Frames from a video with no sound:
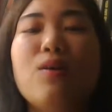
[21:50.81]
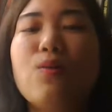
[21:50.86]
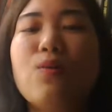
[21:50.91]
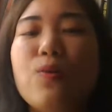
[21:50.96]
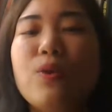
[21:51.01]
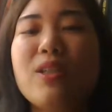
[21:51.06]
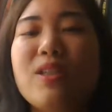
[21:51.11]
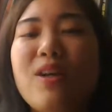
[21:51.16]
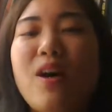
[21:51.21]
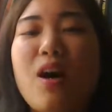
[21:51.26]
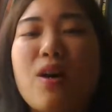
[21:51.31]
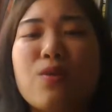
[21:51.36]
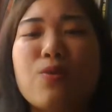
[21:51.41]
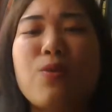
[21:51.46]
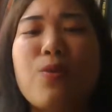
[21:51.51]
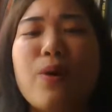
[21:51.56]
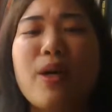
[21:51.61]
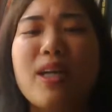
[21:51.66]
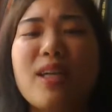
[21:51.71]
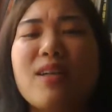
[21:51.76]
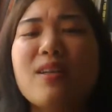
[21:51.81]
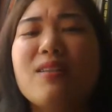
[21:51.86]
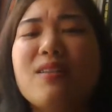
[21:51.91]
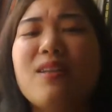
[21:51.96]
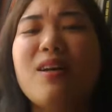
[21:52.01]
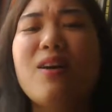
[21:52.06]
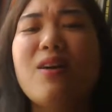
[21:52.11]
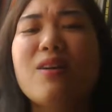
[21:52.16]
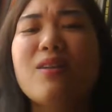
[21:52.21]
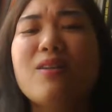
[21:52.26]
We talk quite a
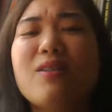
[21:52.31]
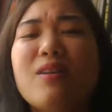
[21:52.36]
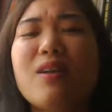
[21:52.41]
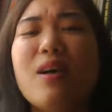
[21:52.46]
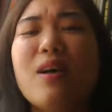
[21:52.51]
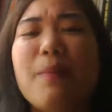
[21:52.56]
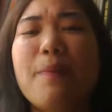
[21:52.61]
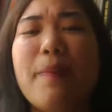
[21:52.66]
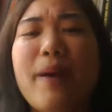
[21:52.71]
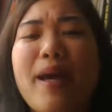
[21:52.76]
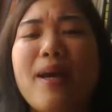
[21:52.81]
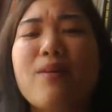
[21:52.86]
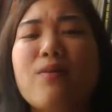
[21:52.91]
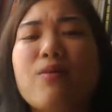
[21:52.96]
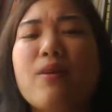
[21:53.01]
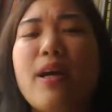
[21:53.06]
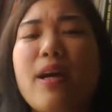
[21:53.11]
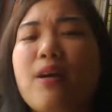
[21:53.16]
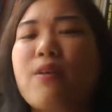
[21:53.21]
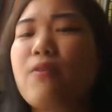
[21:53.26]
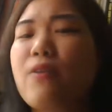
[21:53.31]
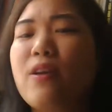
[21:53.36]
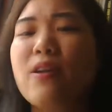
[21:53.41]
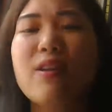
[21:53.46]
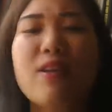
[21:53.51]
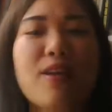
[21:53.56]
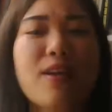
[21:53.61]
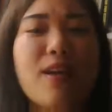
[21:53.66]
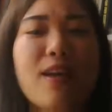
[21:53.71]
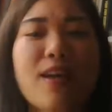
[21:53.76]
lot about
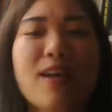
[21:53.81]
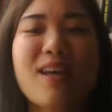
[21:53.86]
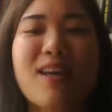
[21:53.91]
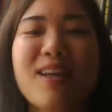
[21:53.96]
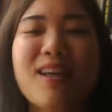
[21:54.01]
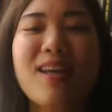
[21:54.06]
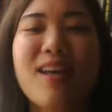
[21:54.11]
everything